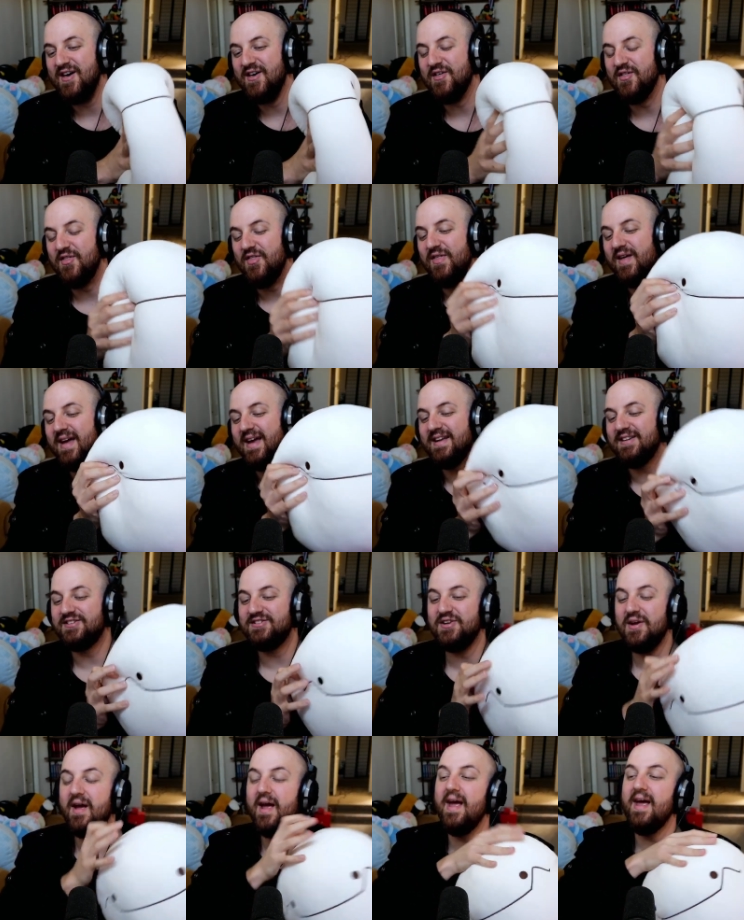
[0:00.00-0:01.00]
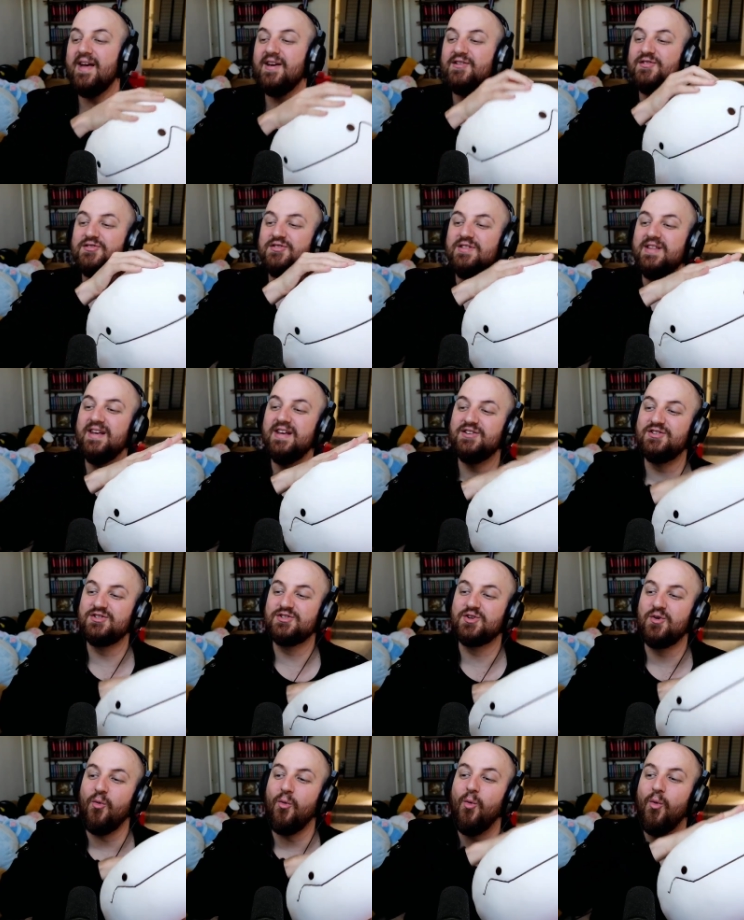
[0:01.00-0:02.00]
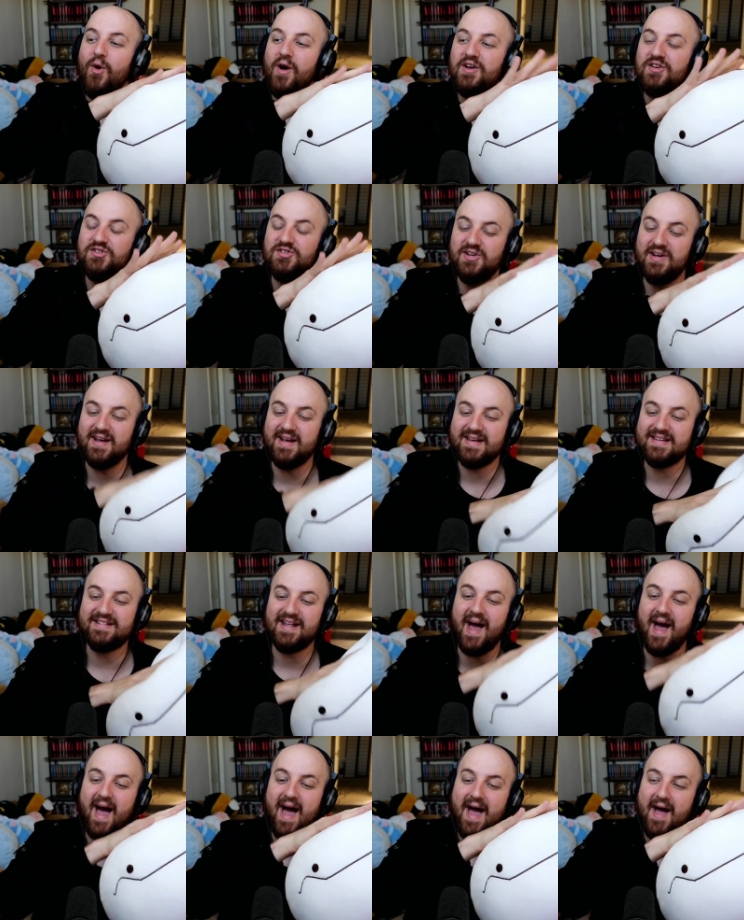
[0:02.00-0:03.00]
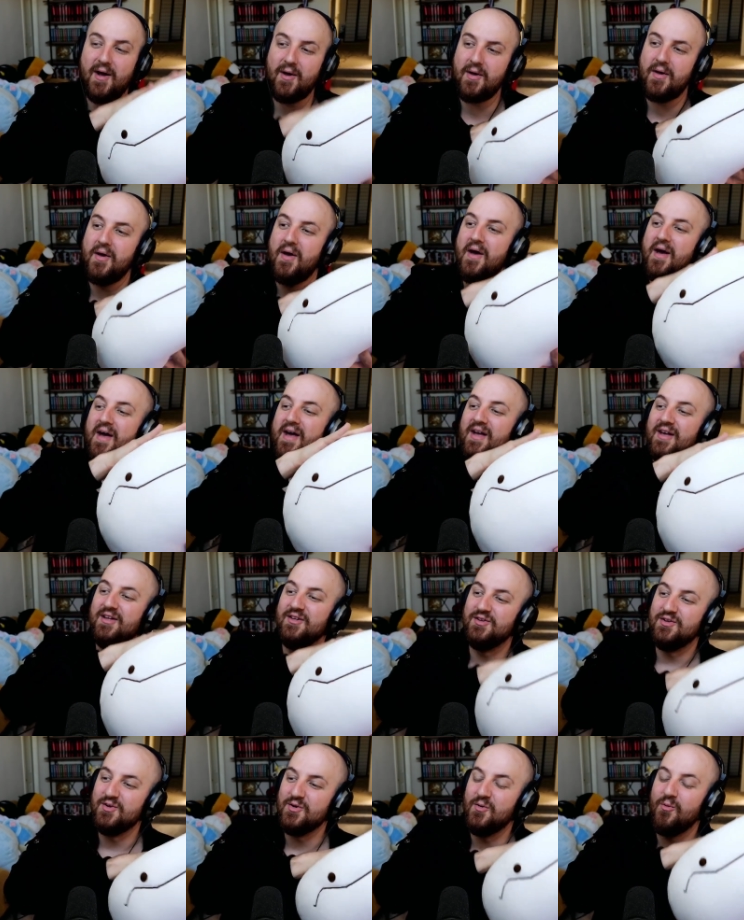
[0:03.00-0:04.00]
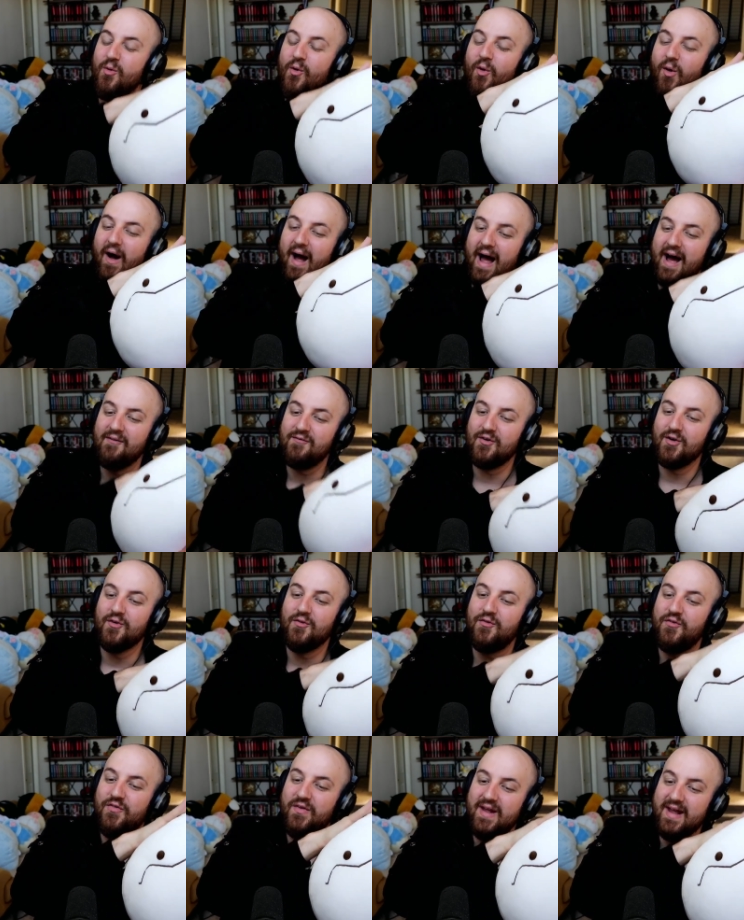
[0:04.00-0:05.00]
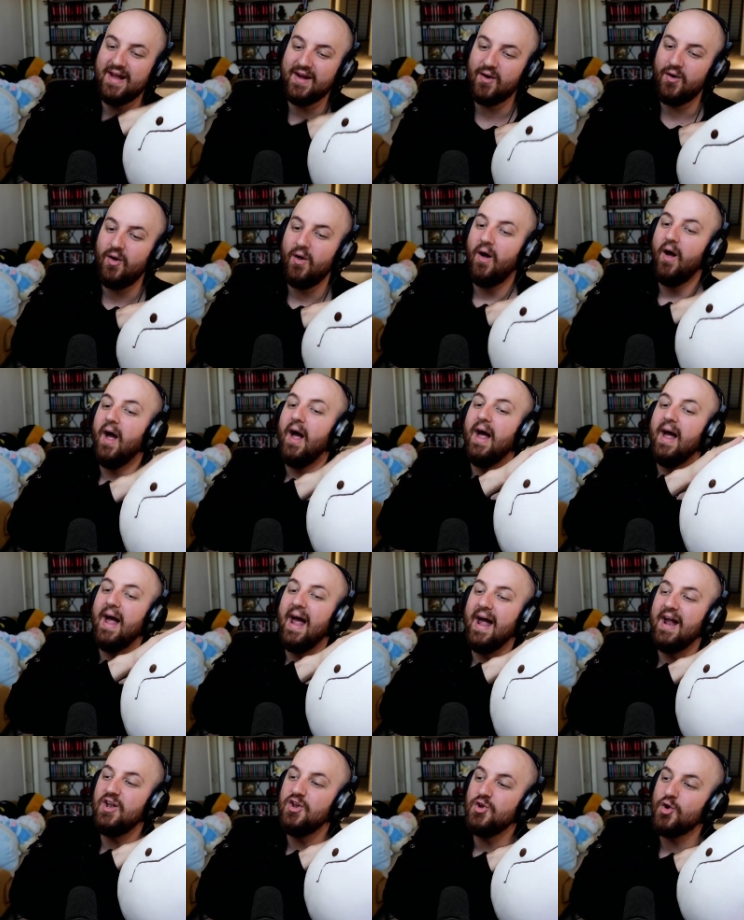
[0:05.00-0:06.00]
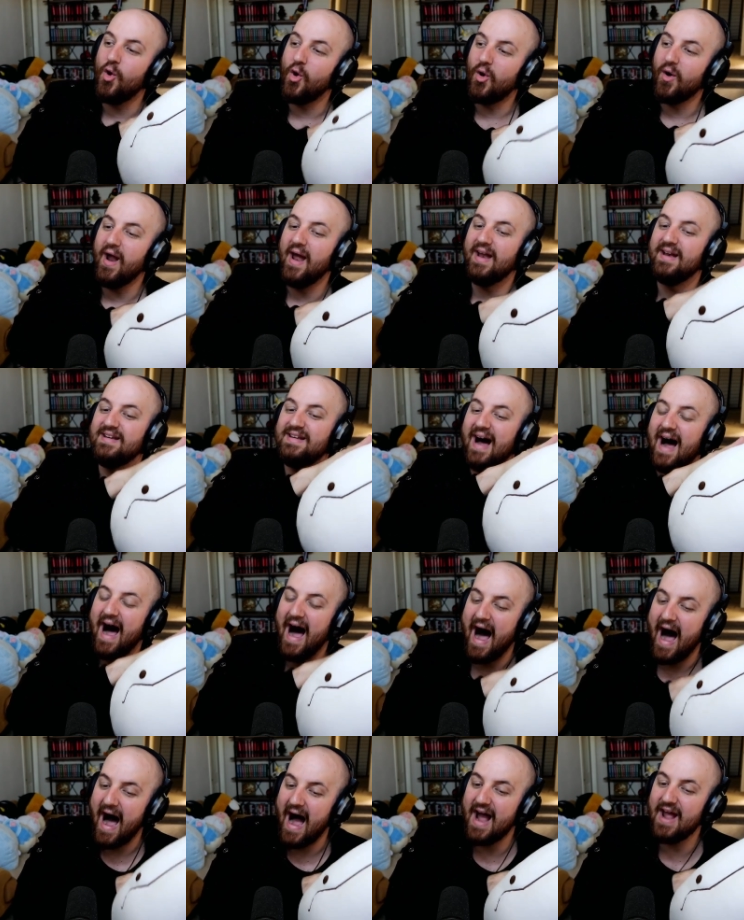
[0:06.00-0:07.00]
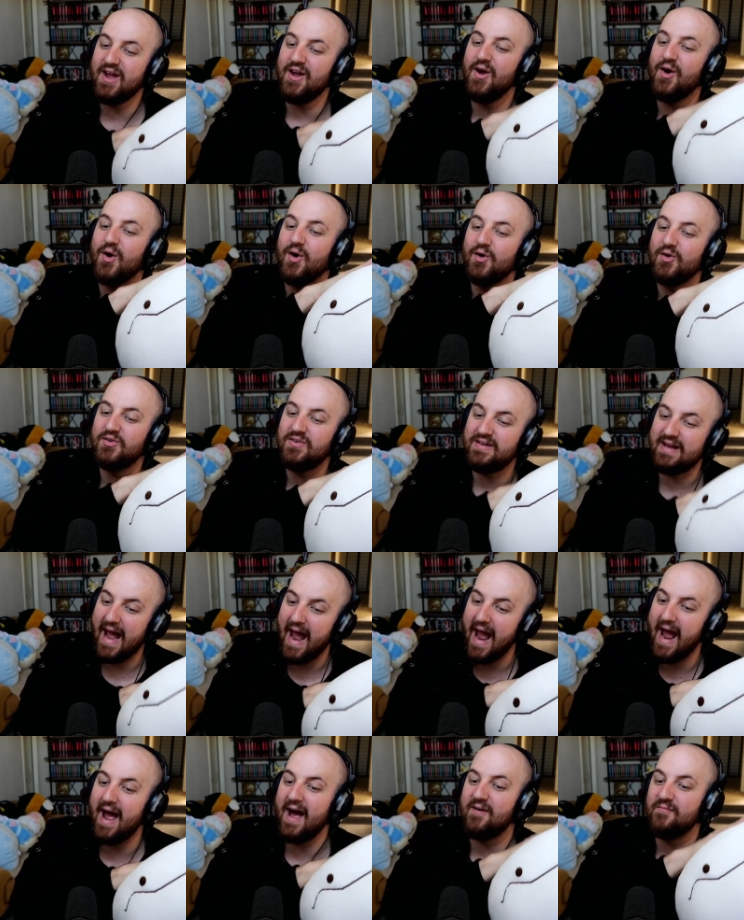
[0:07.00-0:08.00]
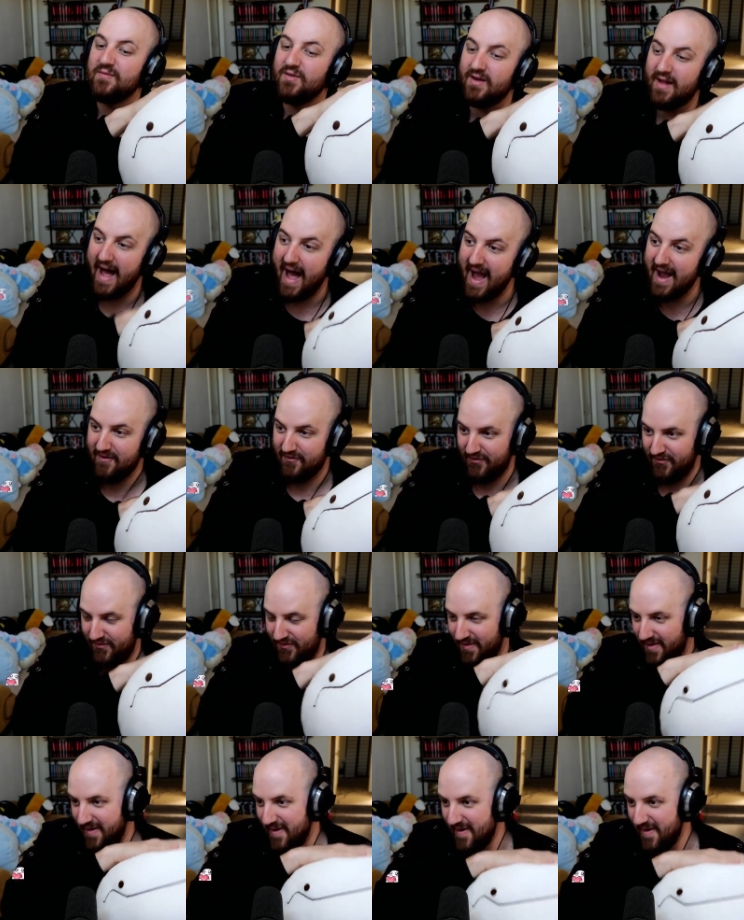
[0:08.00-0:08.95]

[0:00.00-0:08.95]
this is the squishiest egg you will ever feel in your entire damn life.